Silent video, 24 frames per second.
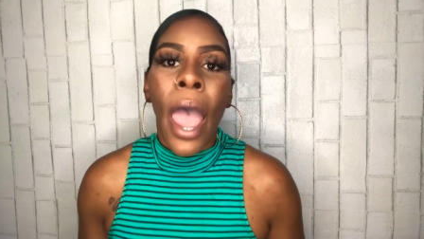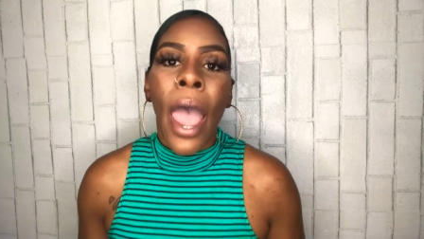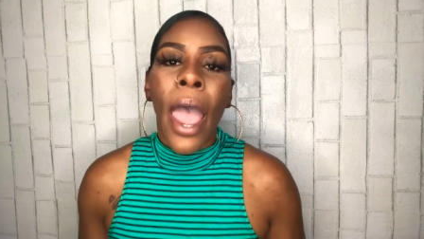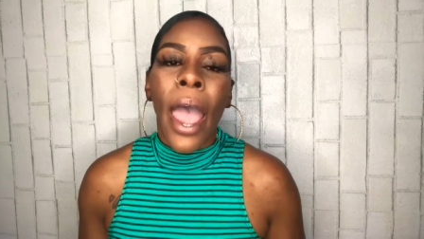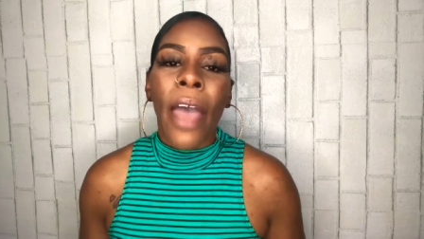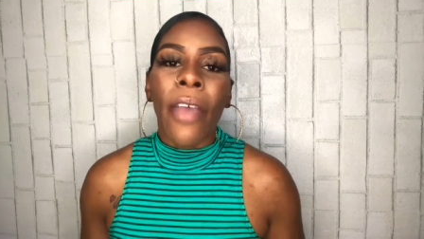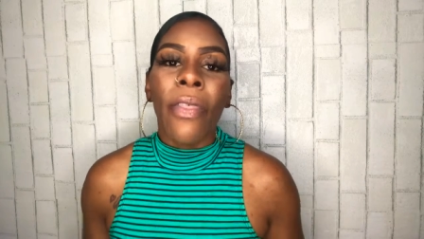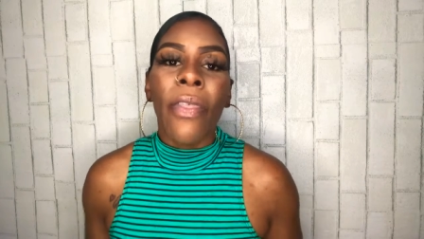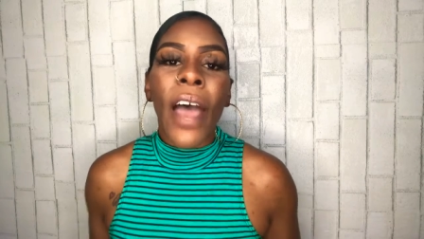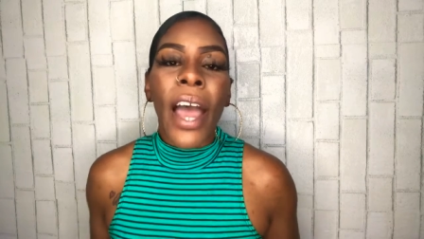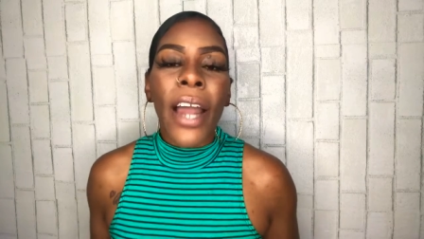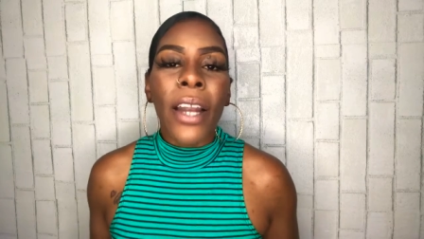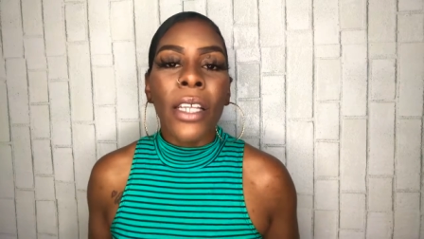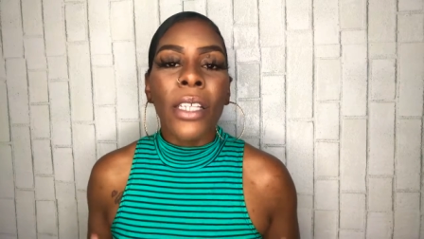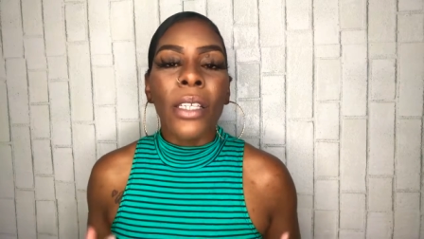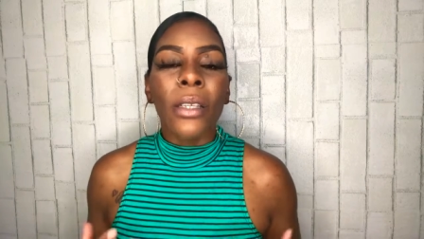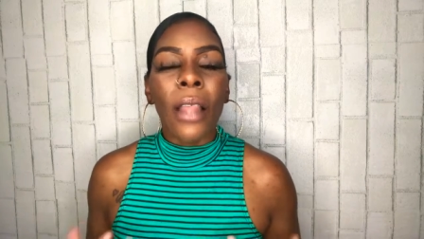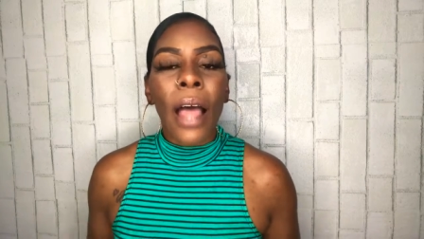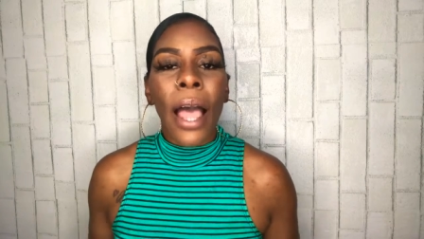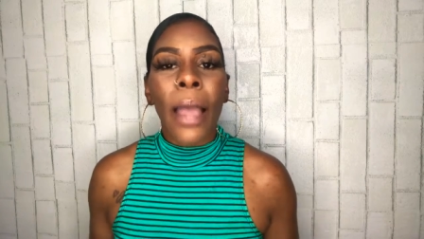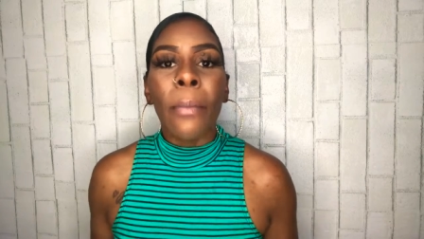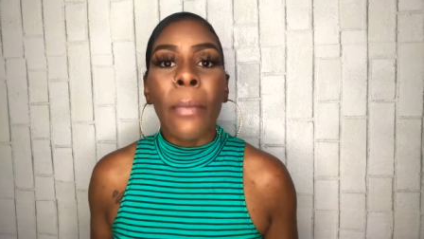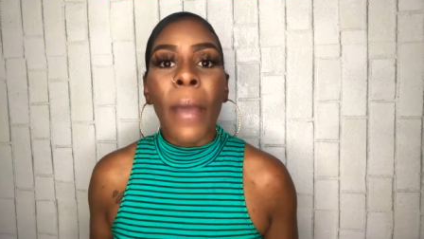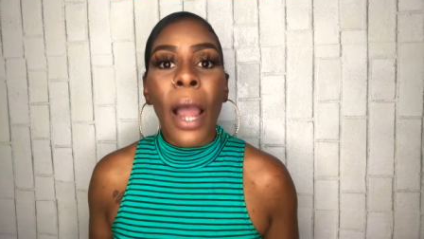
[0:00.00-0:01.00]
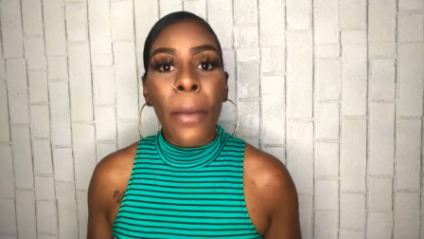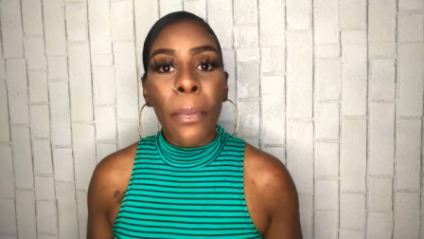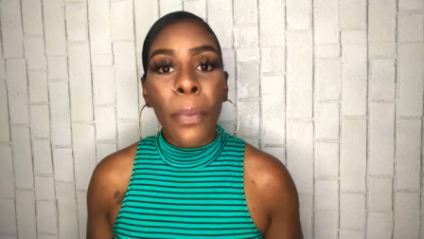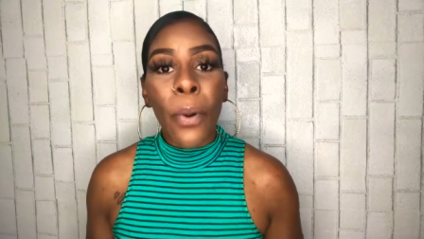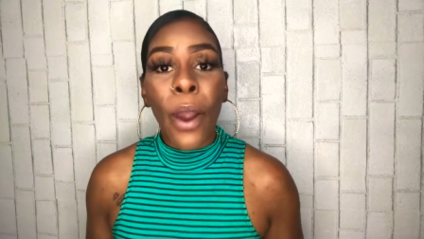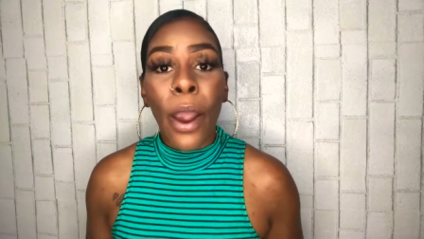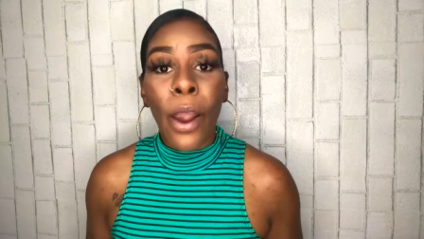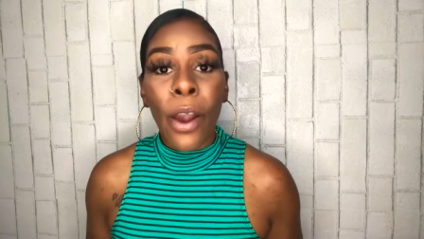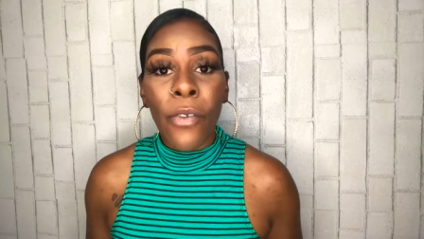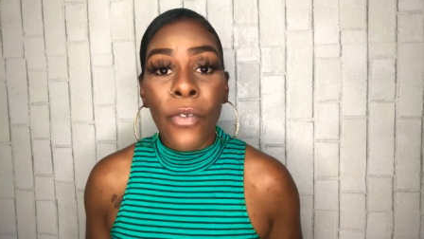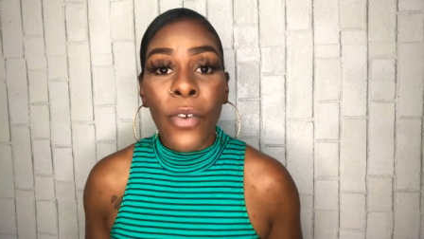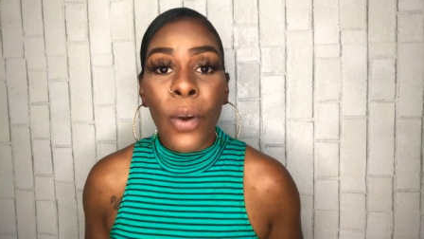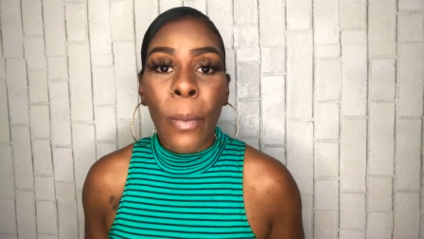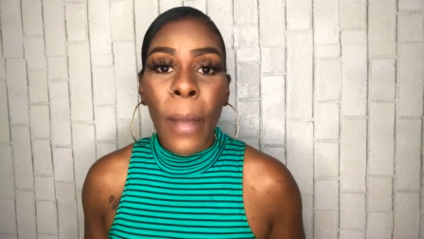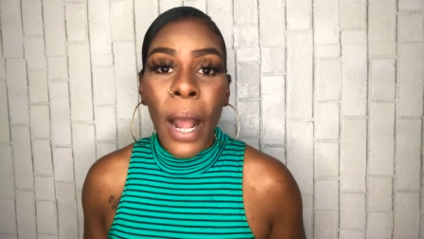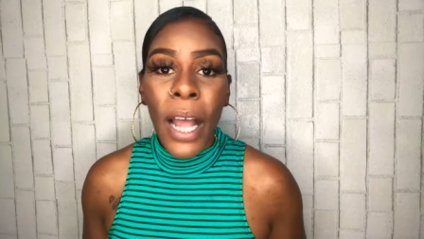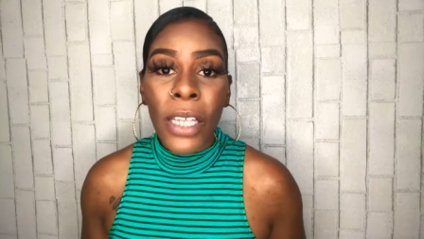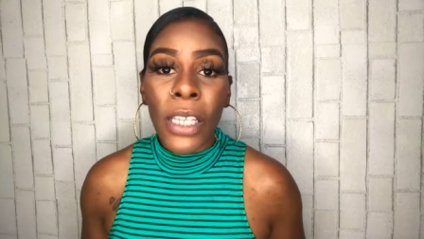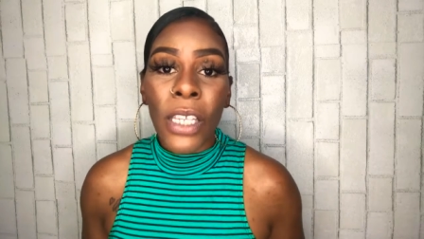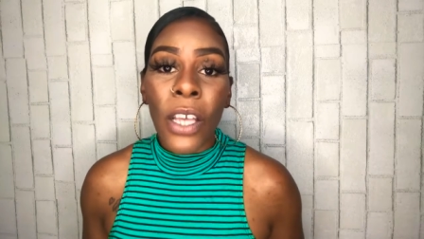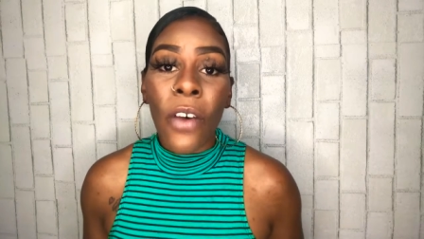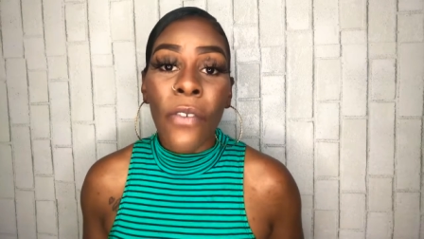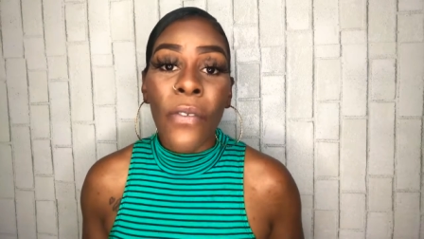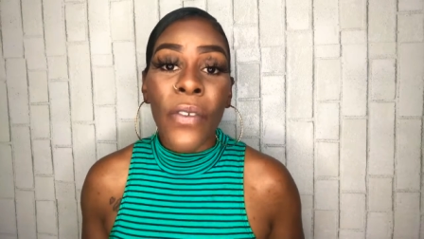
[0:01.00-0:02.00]
And that is like my prayer for
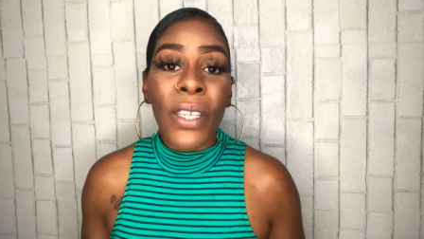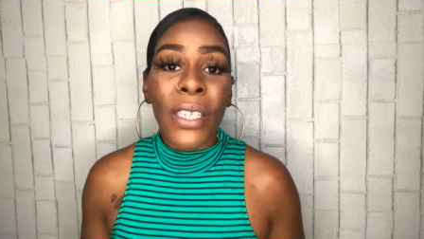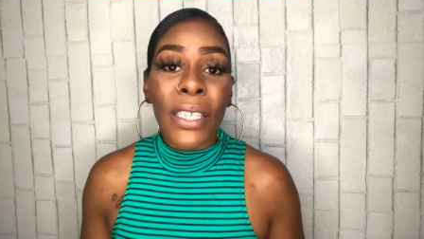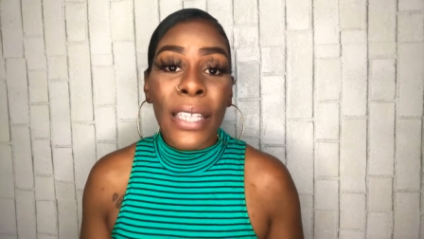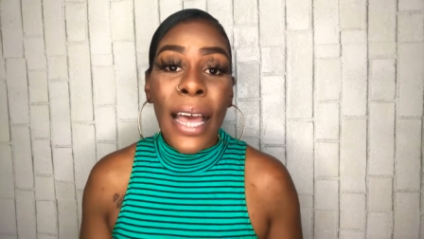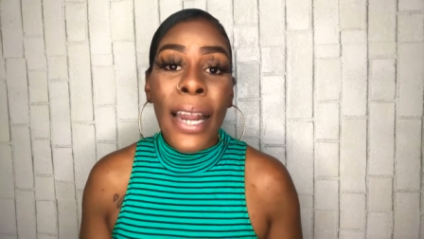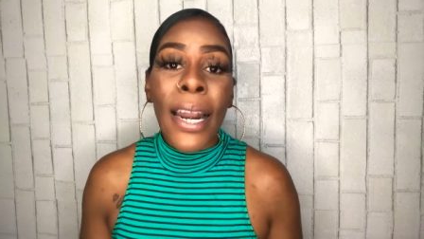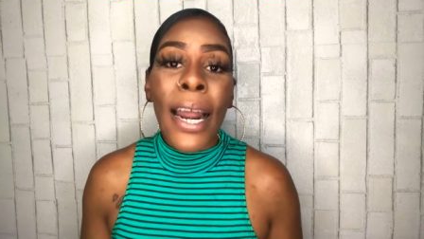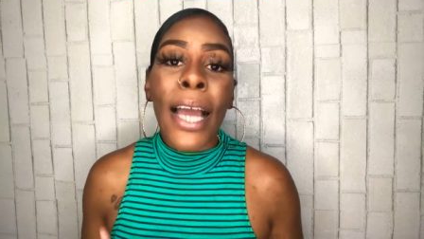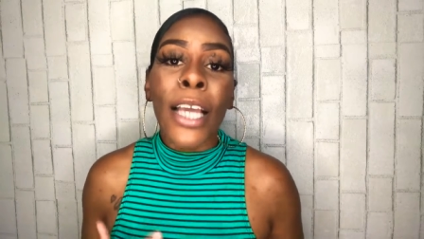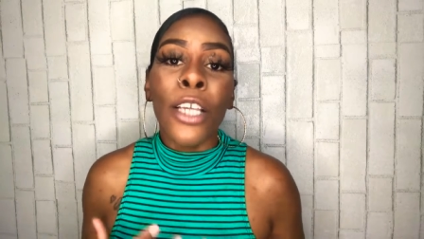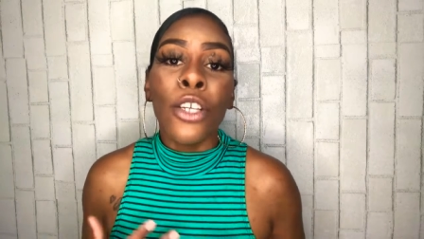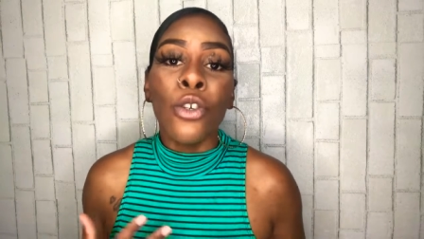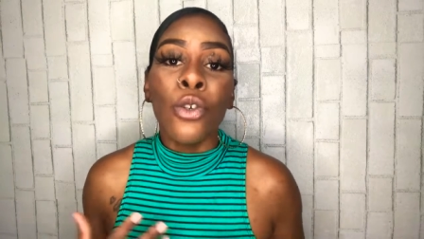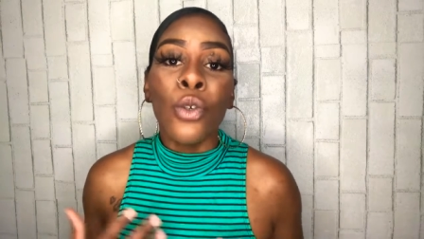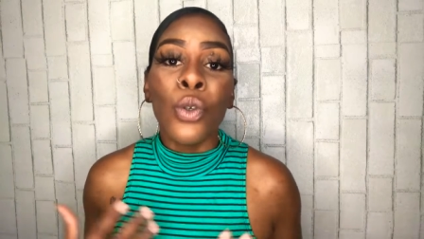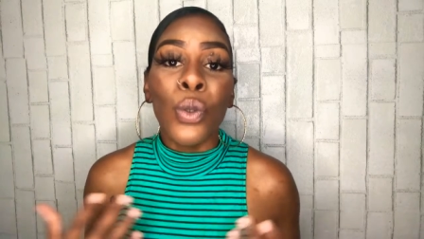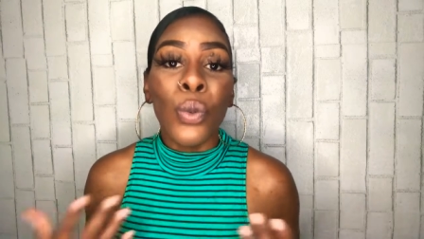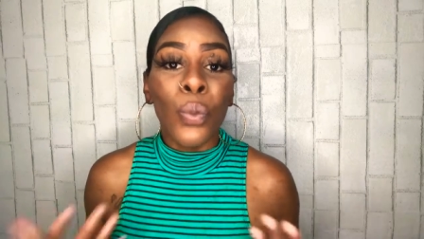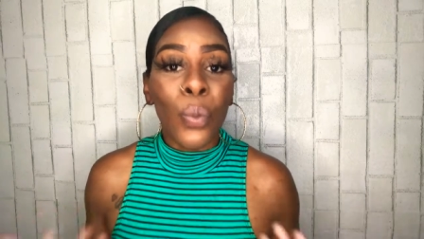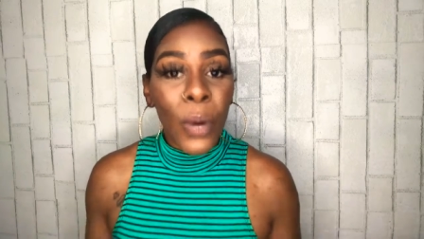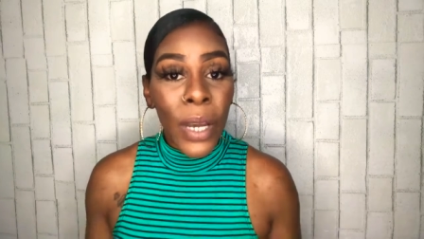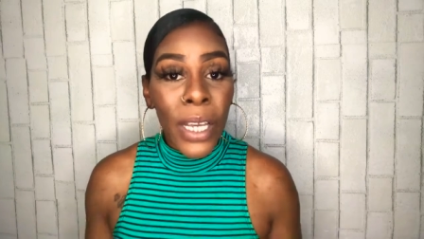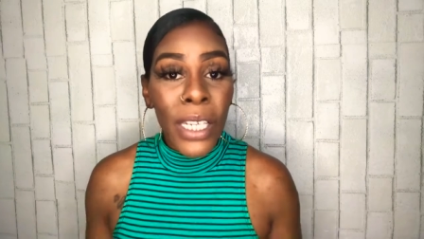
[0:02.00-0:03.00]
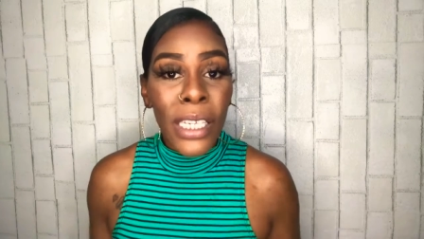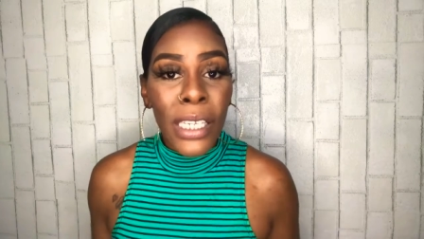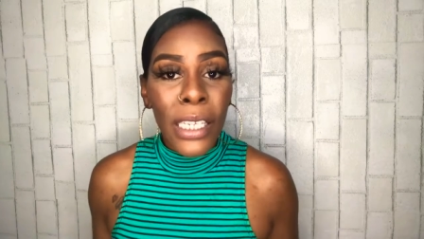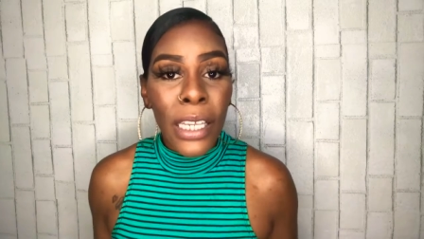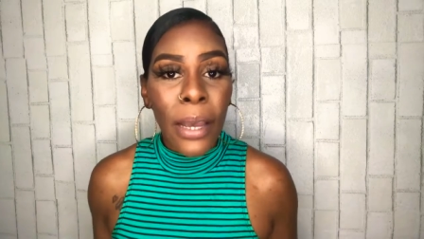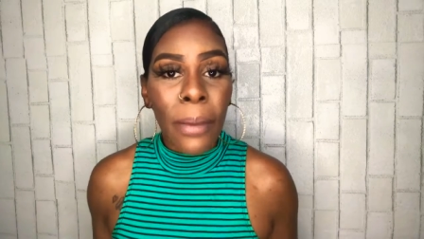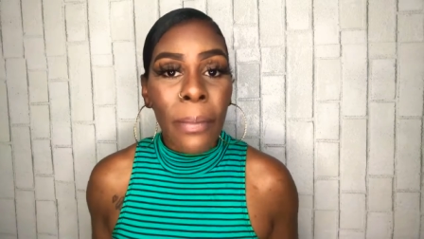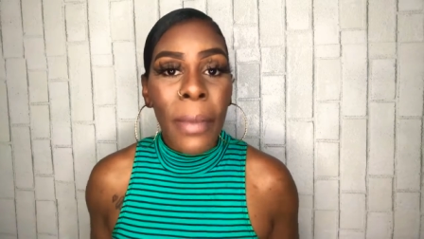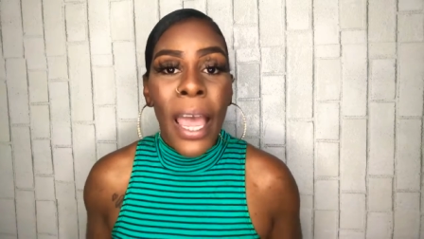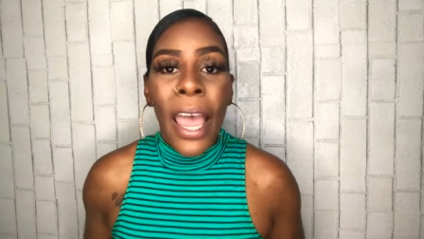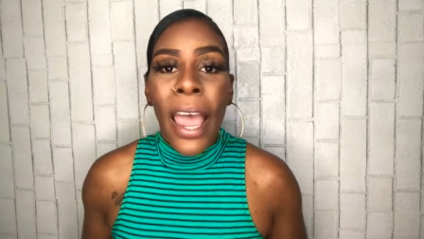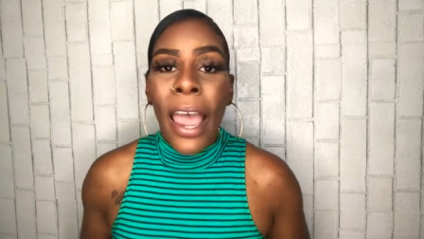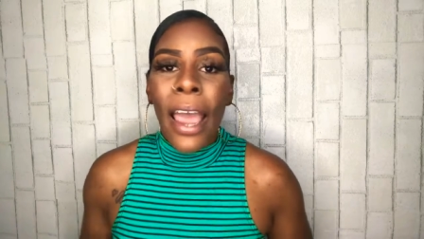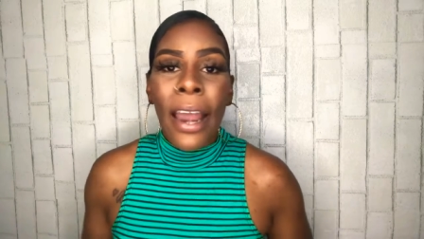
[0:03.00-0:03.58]
myself is that I use wisdom